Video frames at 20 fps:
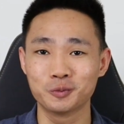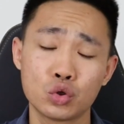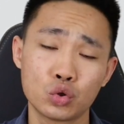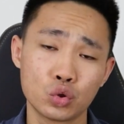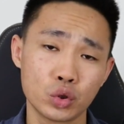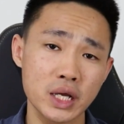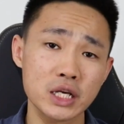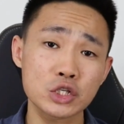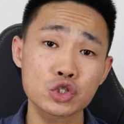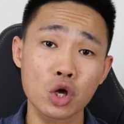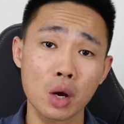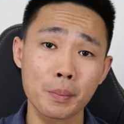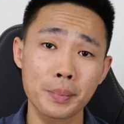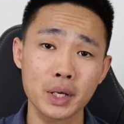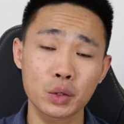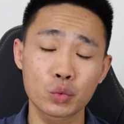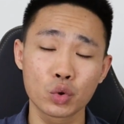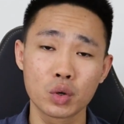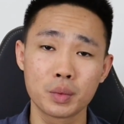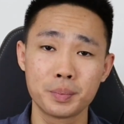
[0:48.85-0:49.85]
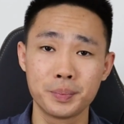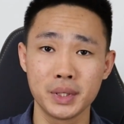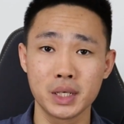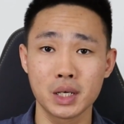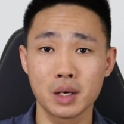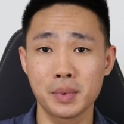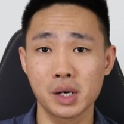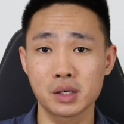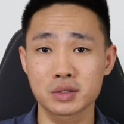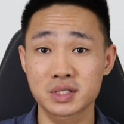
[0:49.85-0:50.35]
So today's topic will
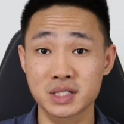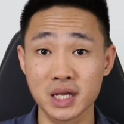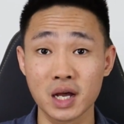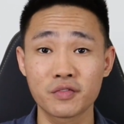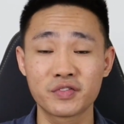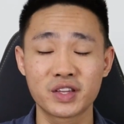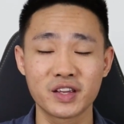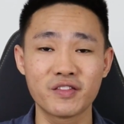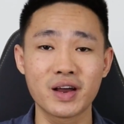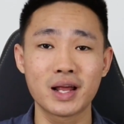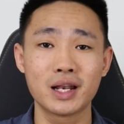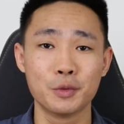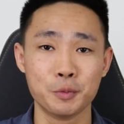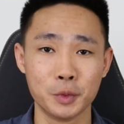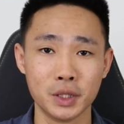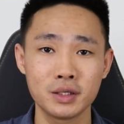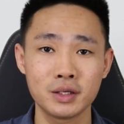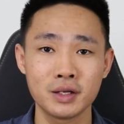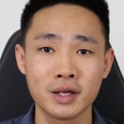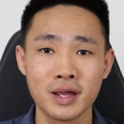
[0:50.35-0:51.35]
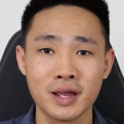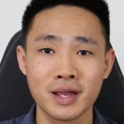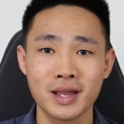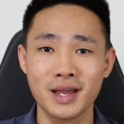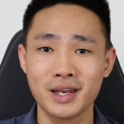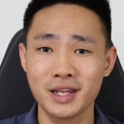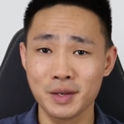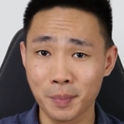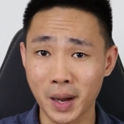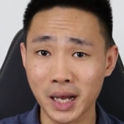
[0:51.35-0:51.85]
be about self-development,
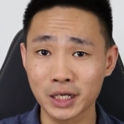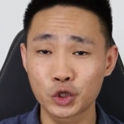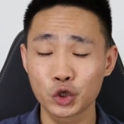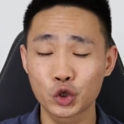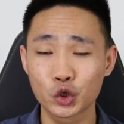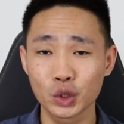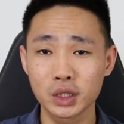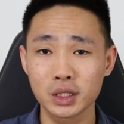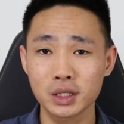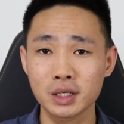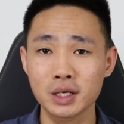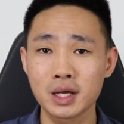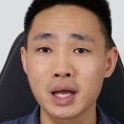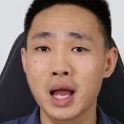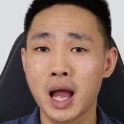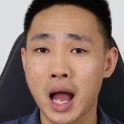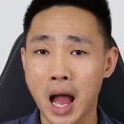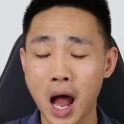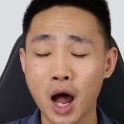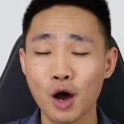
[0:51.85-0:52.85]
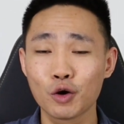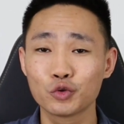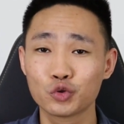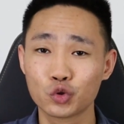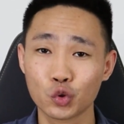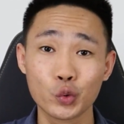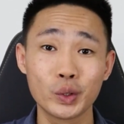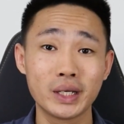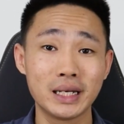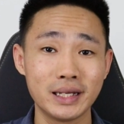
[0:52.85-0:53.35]
and in particular, how
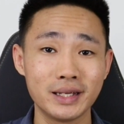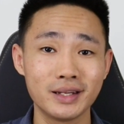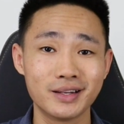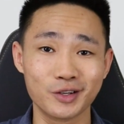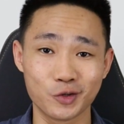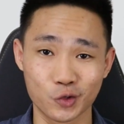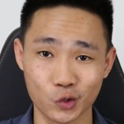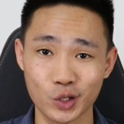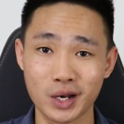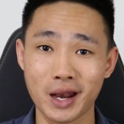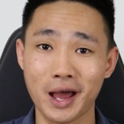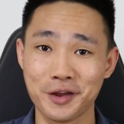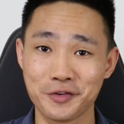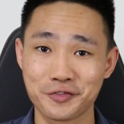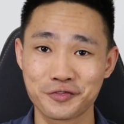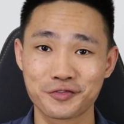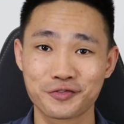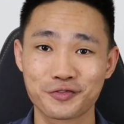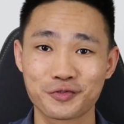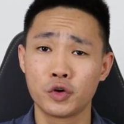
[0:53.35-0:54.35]
do we lead a good life?